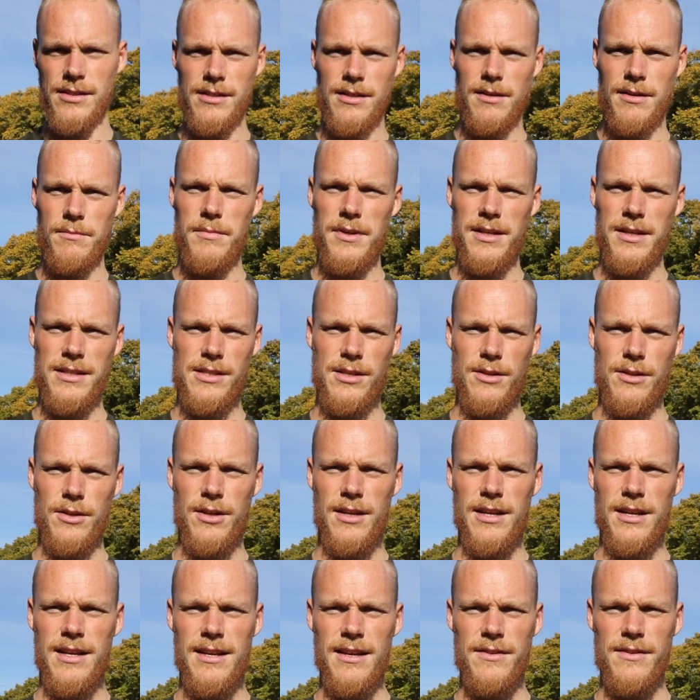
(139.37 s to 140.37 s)
It
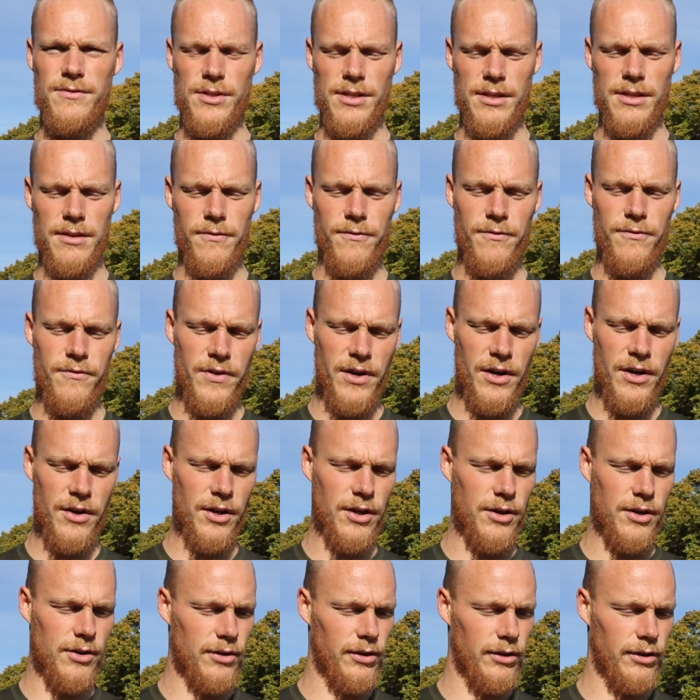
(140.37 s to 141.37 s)
gives it a very
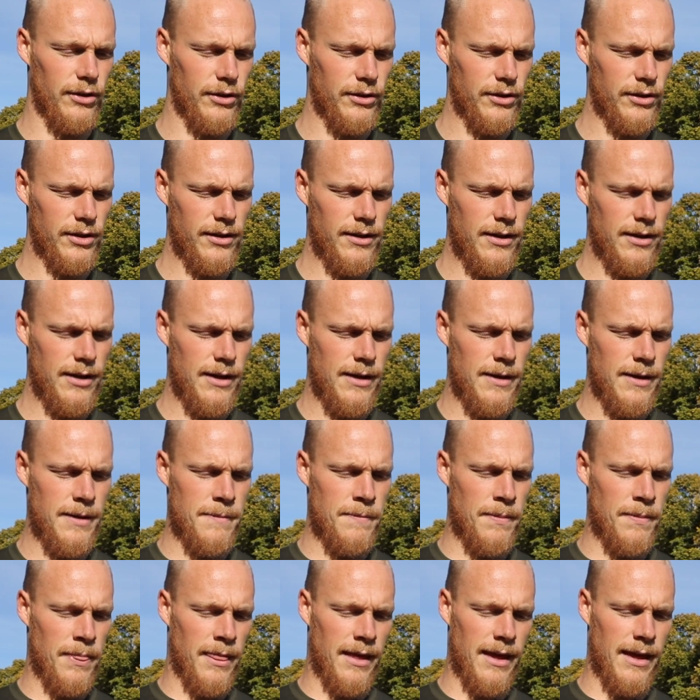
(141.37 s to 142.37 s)
good look.
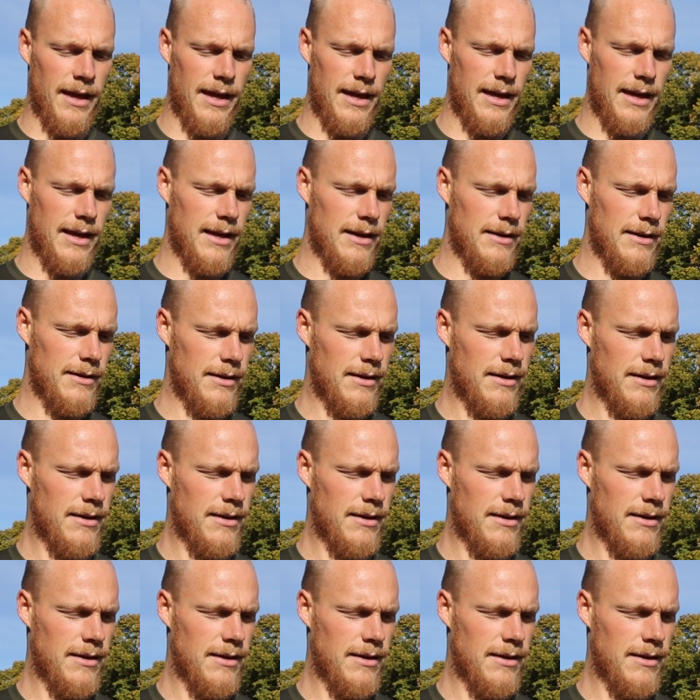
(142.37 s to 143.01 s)
And